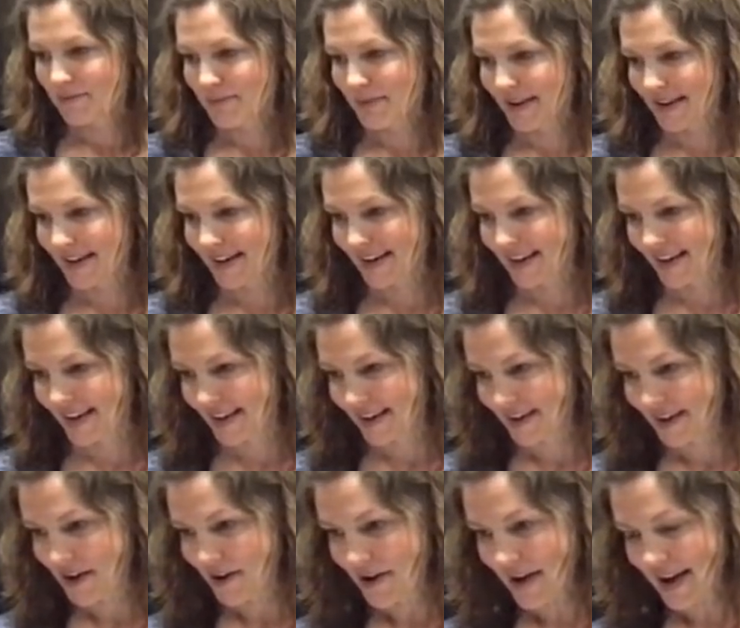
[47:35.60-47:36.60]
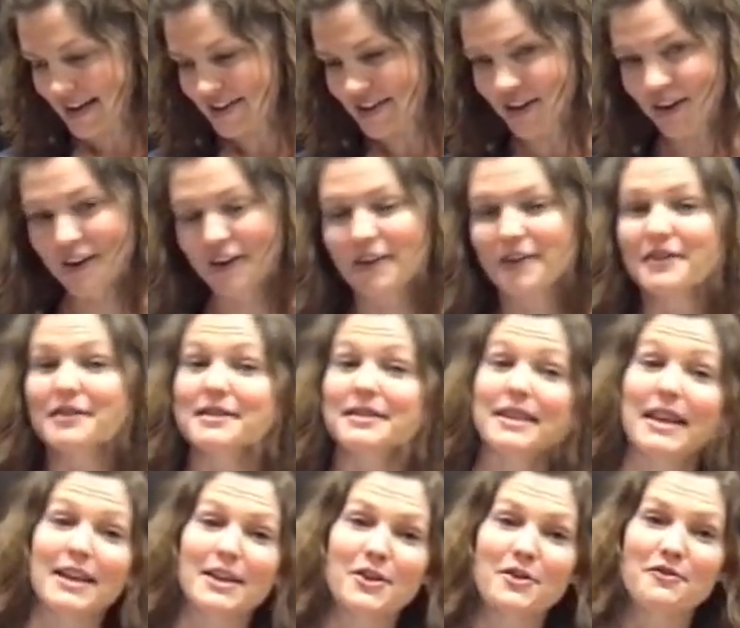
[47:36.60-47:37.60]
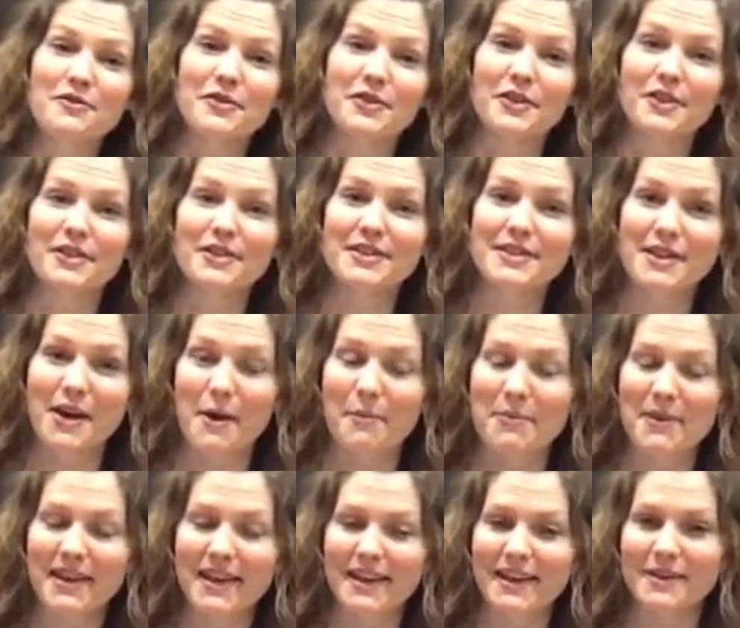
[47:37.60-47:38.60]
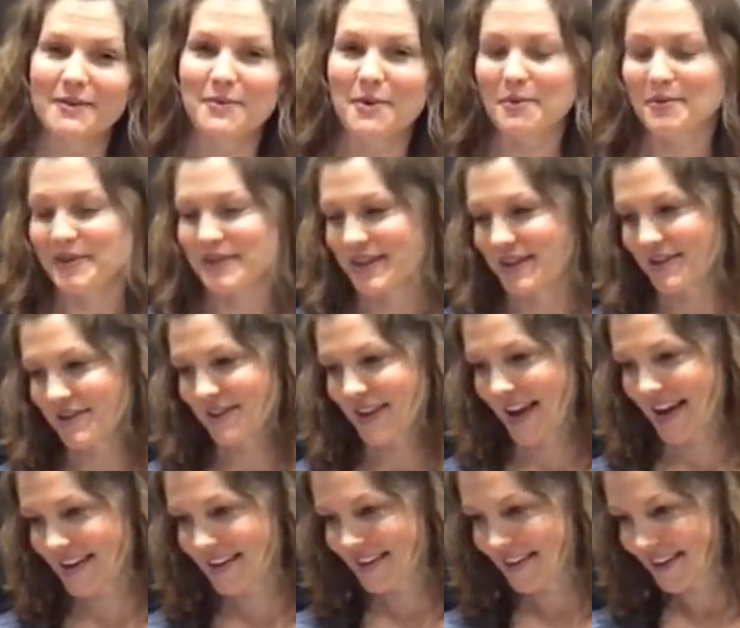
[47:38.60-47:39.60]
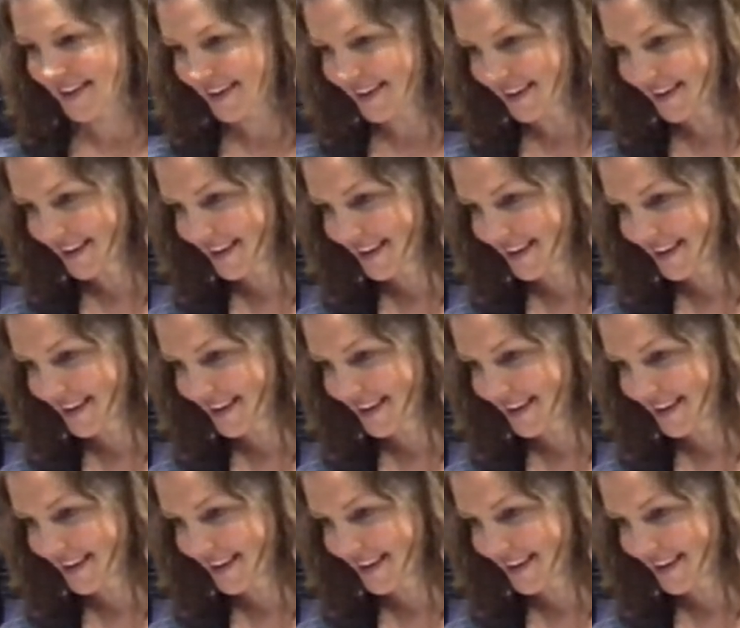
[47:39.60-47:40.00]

Okay, Charles, thank you for stopping in. We will see you later.